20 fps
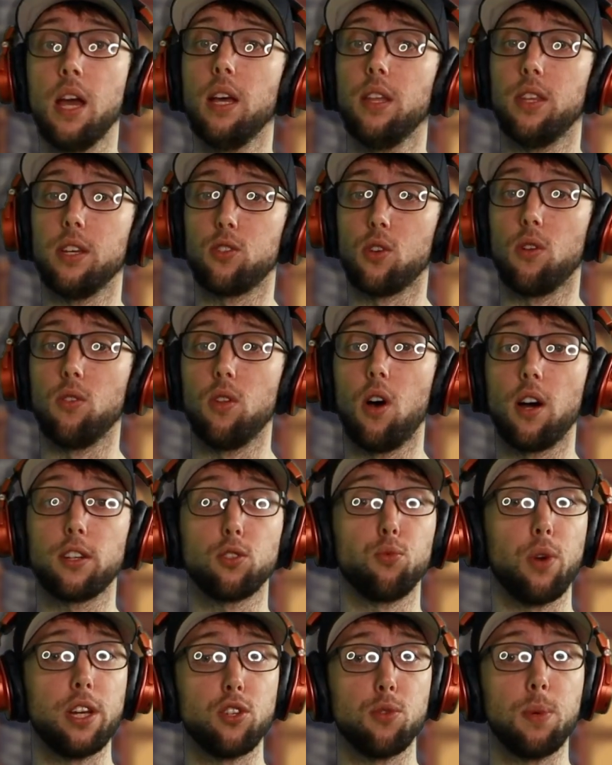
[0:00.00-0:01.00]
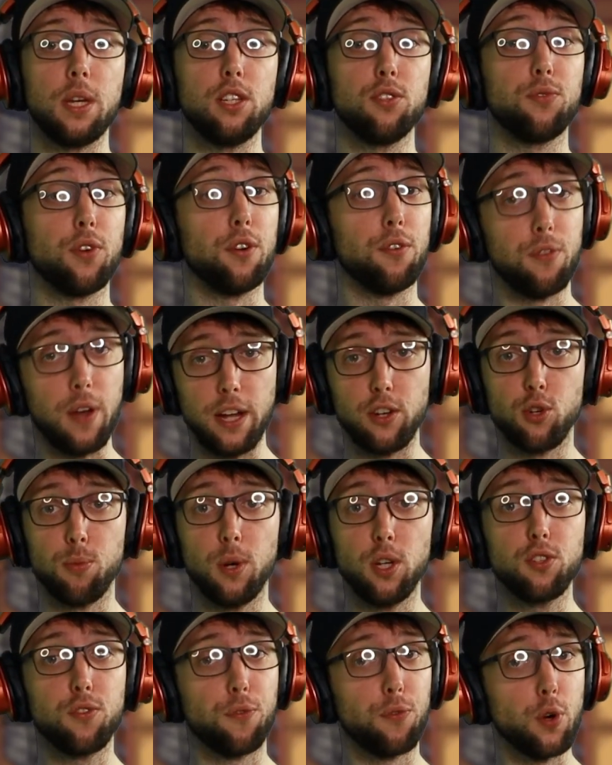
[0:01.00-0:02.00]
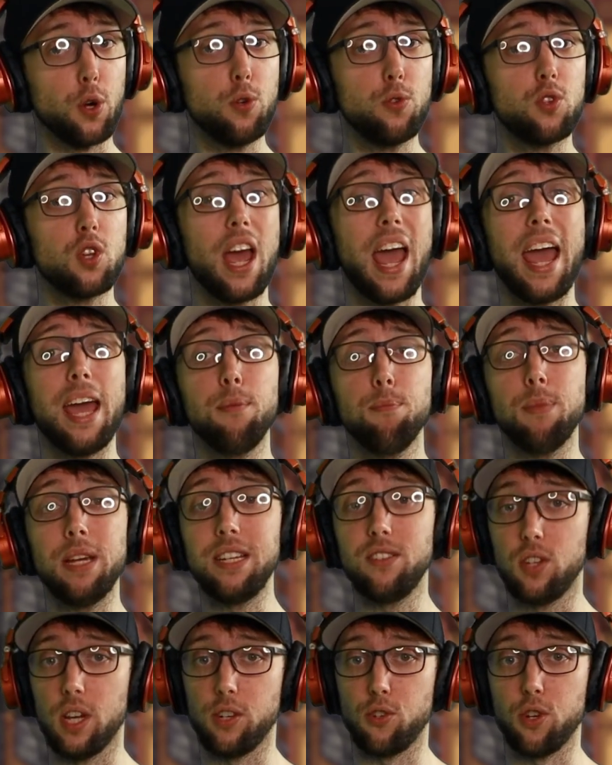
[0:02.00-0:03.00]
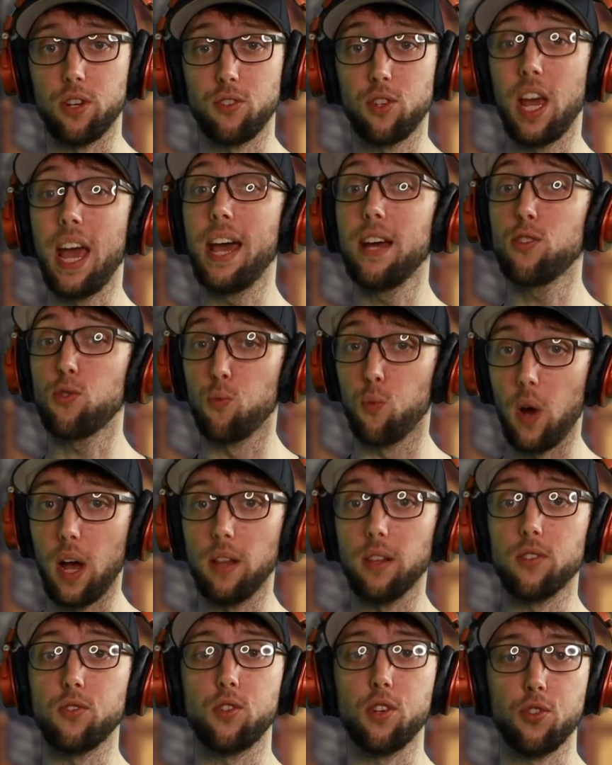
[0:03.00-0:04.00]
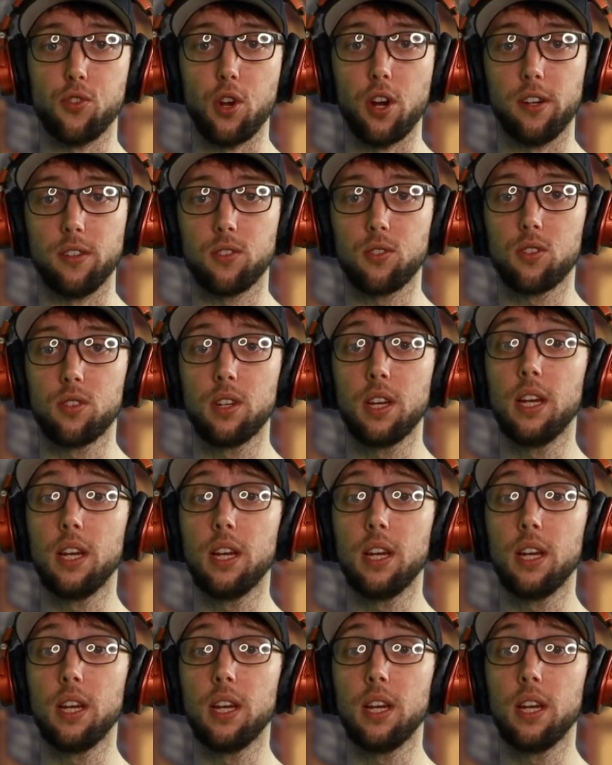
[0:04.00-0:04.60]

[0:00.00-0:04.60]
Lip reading: This unlocks recipes for vegetables, fruits, and meat dishes, as well as desserts.